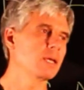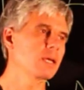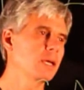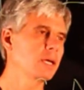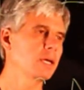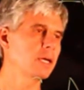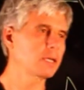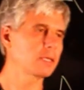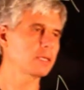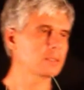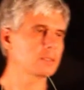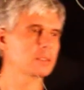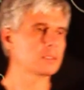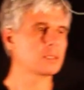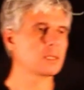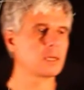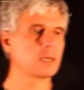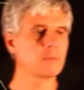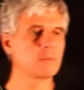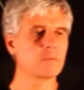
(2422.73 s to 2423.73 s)
And
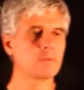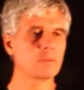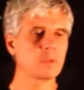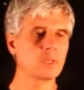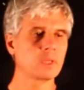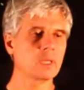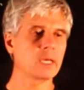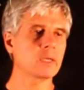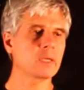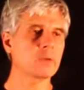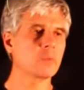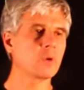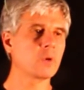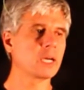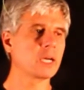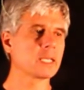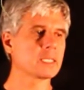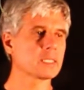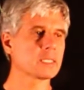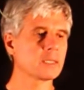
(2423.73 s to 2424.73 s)

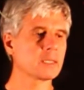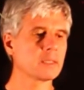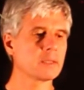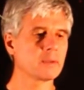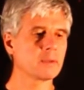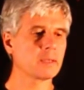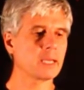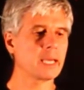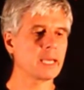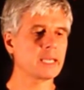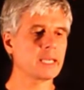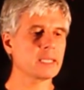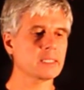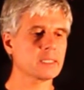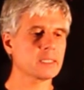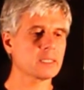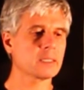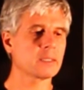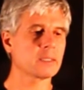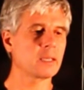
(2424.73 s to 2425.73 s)
likewise,
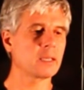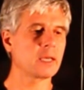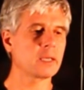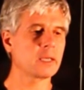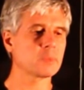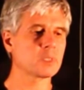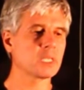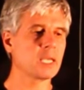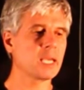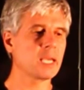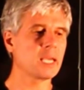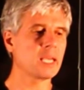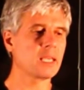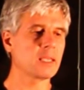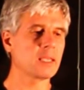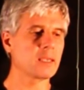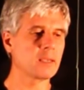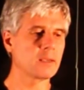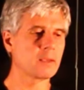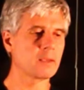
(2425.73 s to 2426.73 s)
s times A